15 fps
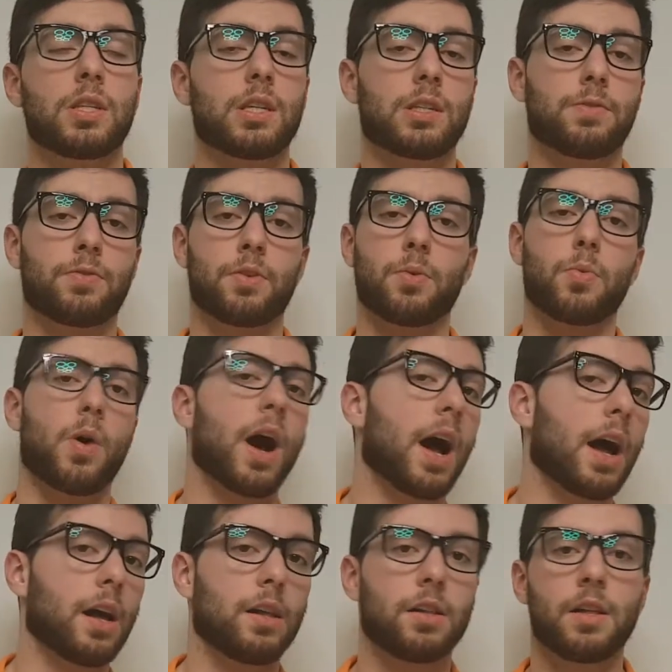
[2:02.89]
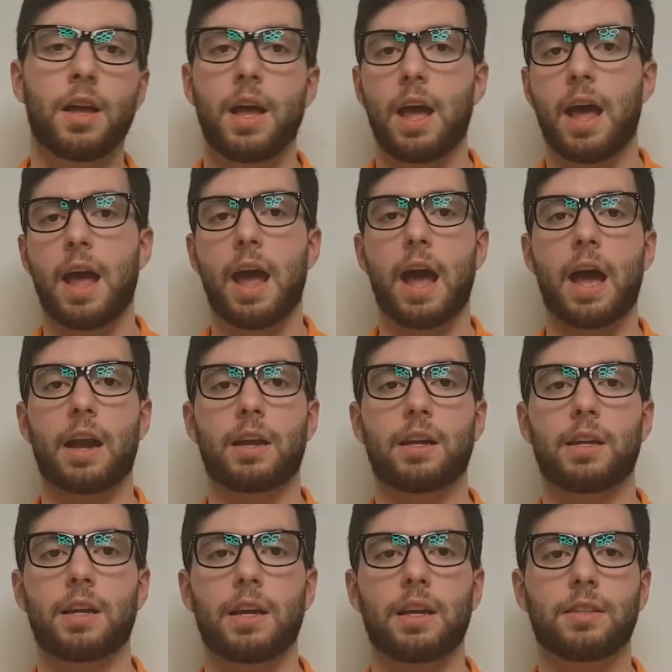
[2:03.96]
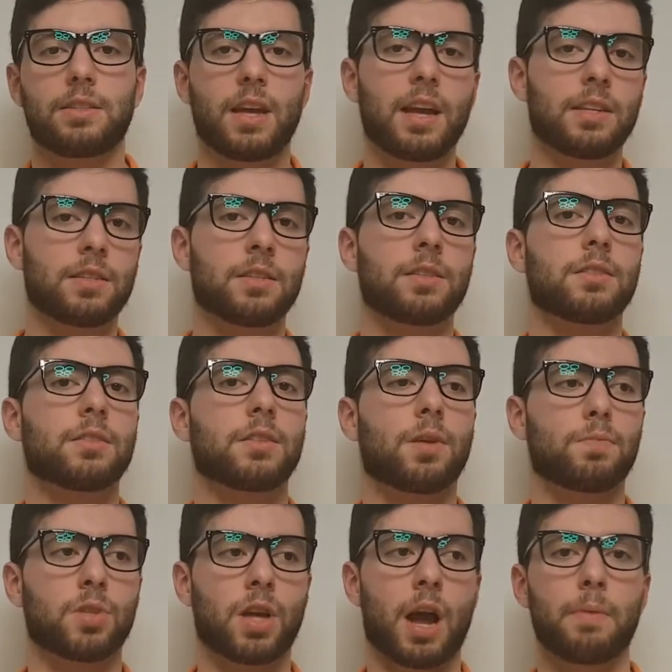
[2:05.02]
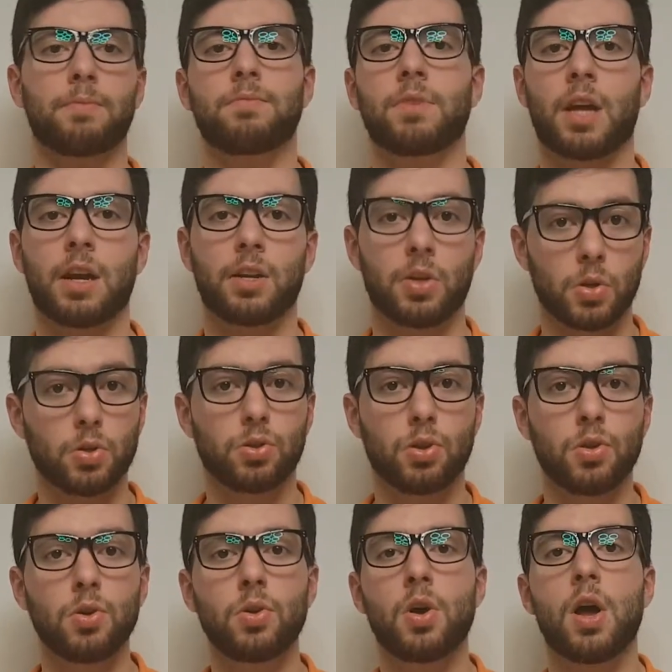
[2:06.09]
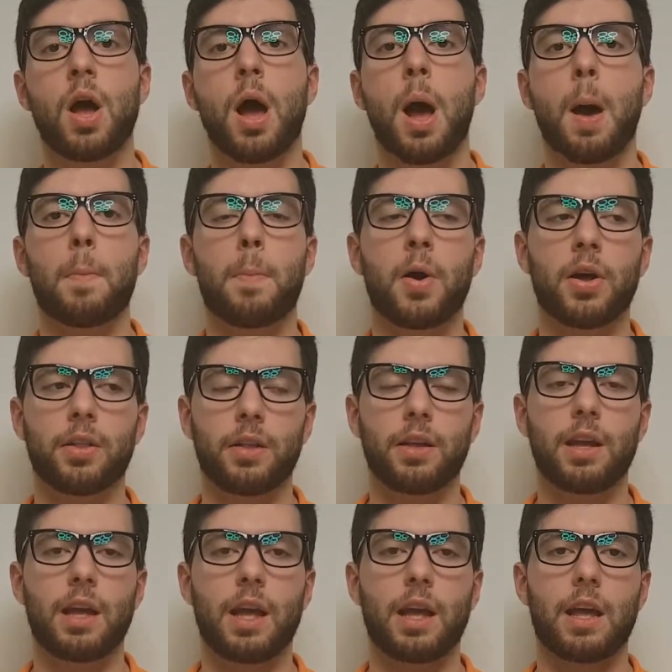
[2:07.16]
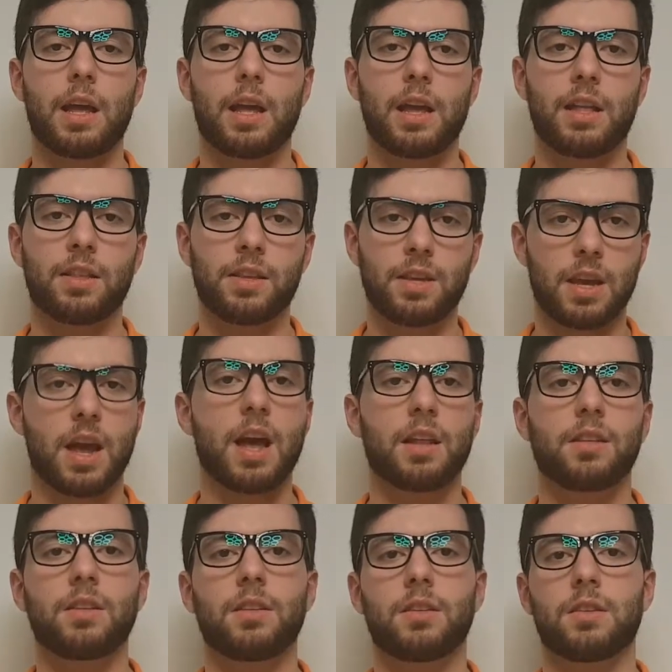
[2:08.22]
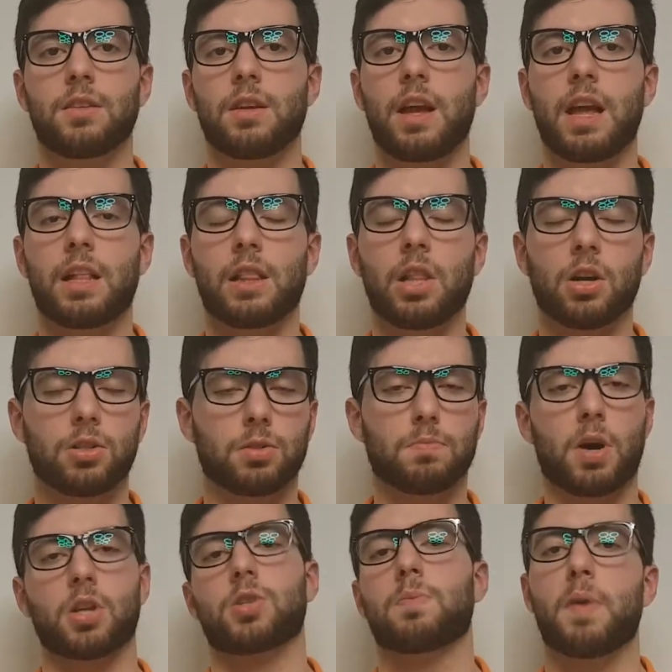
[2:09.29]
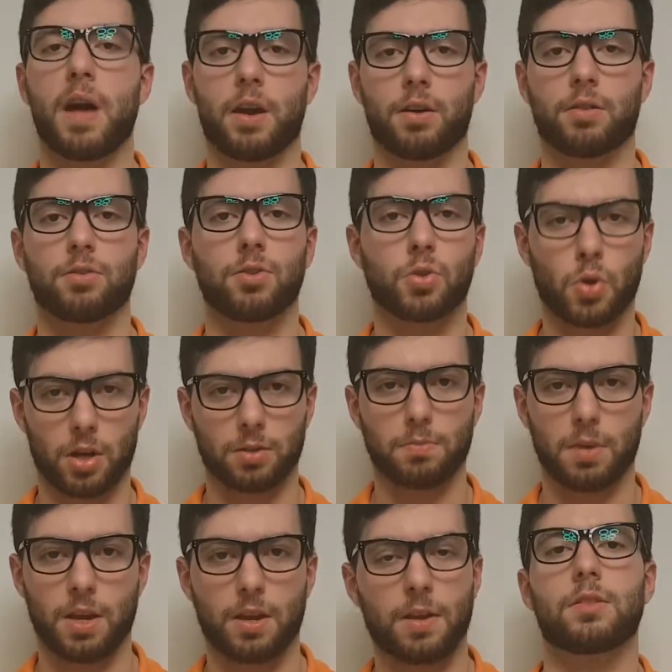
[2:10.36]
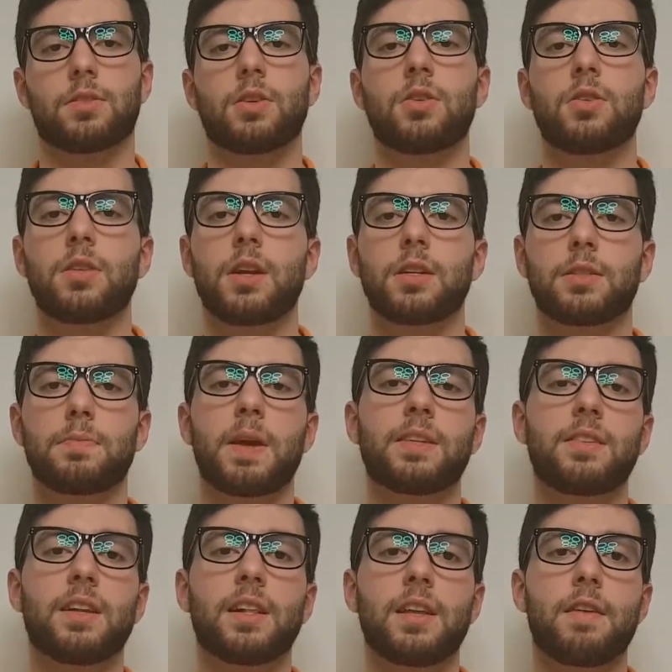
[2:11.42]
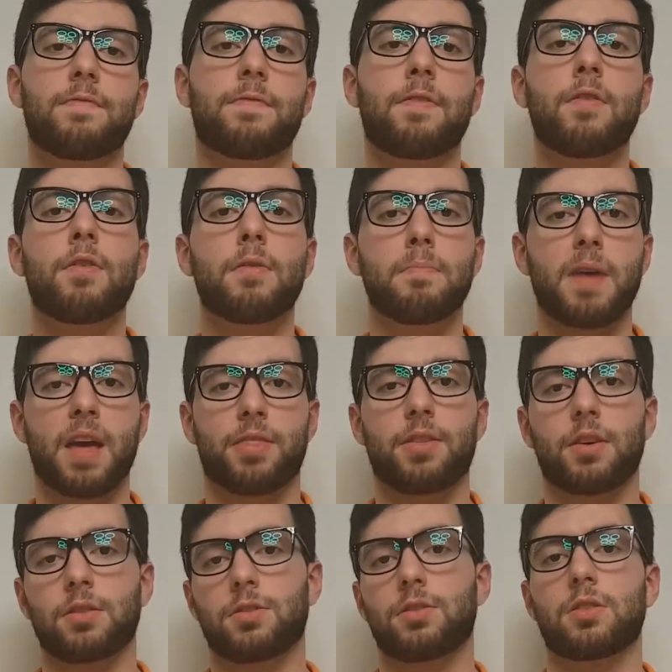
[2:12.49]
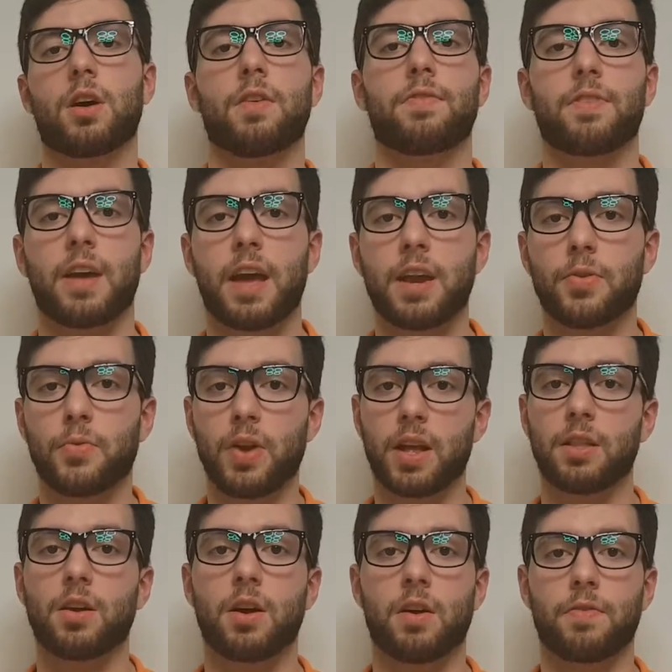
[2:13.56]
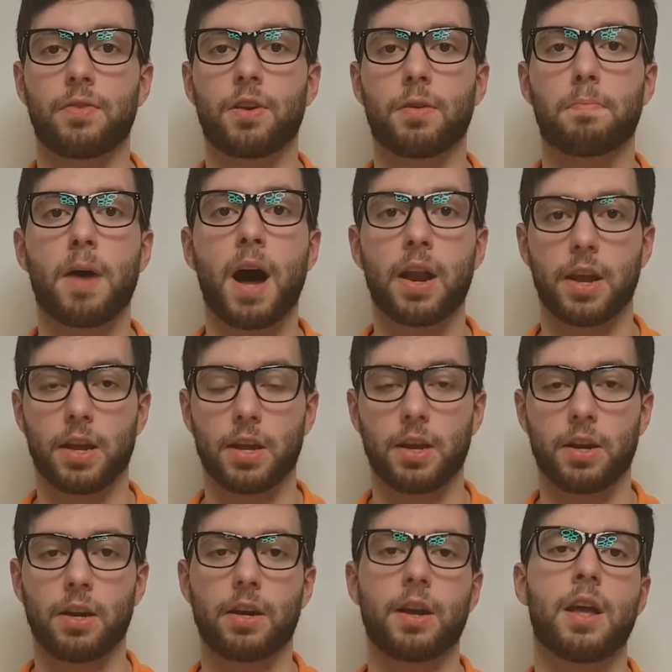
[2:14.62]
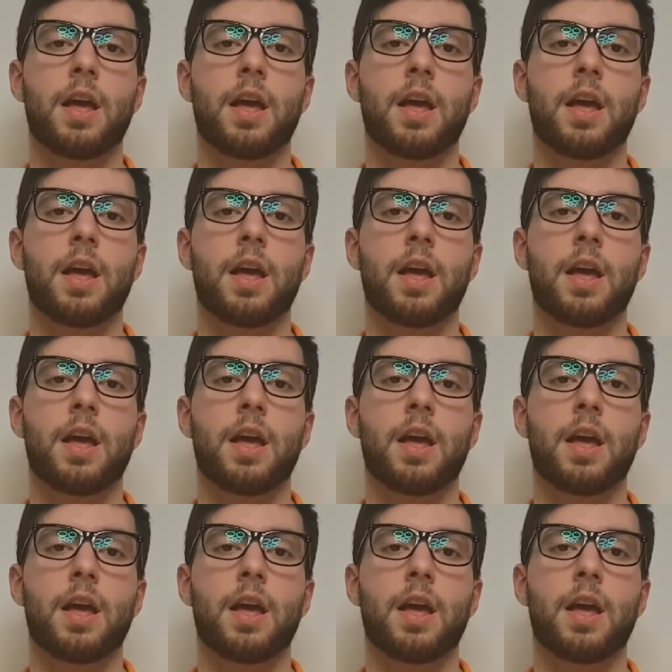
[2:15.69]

this for a while, and it takes some time to get used to, but in the end, it looks much better, trust me. So there's basically 4 methods of getting rid of your body hair.